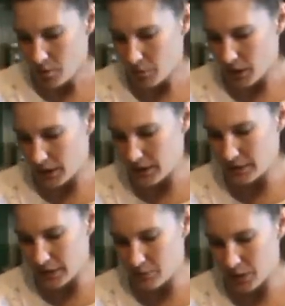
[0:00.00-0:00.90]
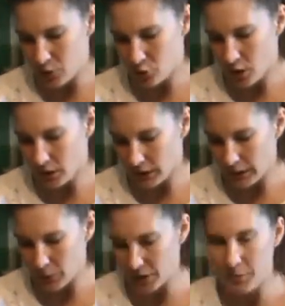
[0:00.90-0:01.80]
but he seen me
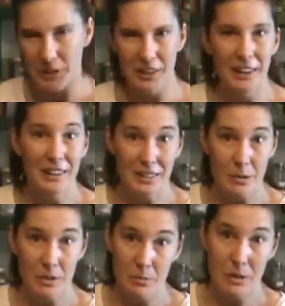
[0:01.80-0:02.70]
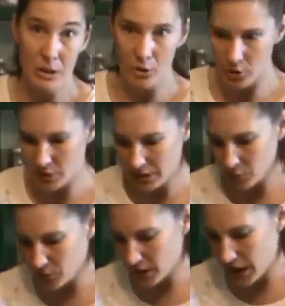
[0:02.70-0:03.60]
struggling with some of the meager
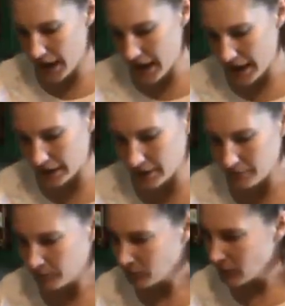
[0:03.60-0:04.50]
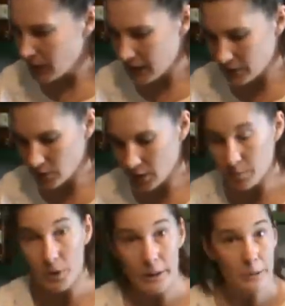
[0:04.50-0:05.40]
utensils that I had and took it
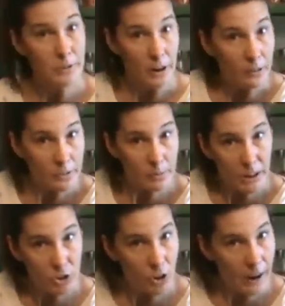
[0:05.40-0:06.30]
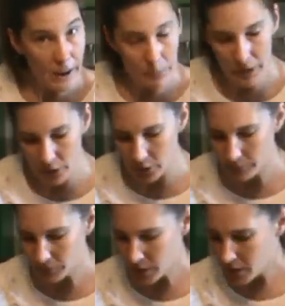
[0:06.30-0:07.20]
upon himself to make sure I had better.
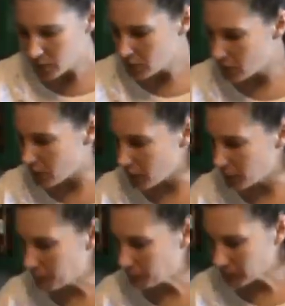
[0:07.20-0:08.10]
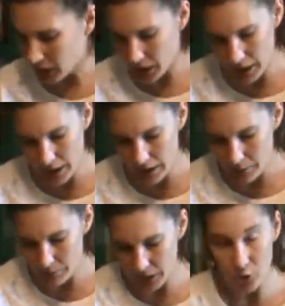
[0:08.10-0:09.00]
So I
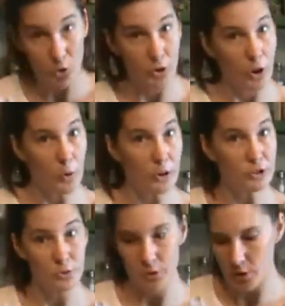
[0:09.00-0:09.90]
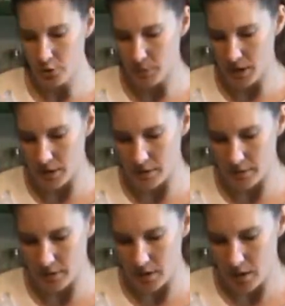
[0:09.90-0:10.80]
make sure to always use those
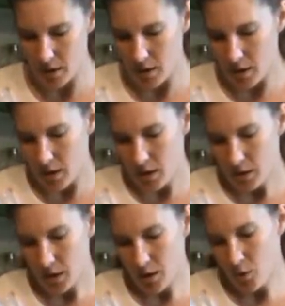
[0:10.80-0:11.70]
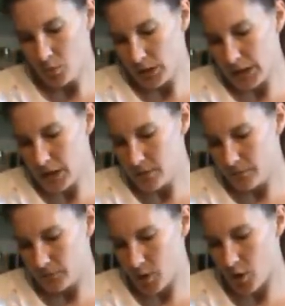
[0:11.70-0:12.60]
because not only
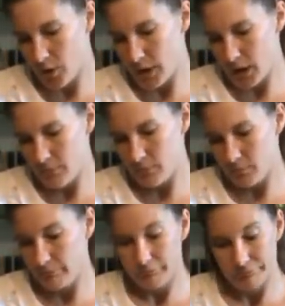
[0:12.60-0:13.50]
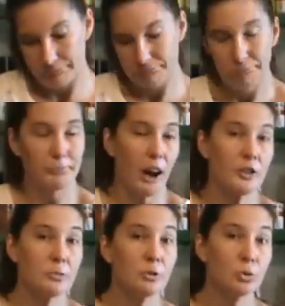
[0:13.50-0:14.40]
are they
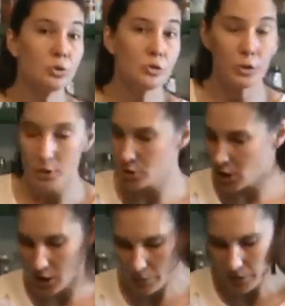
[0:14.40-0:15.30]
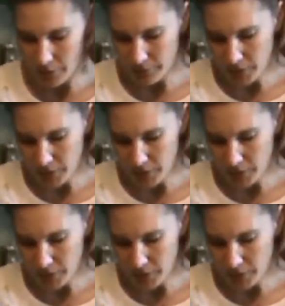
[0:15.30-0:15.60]
awesome tools for the job,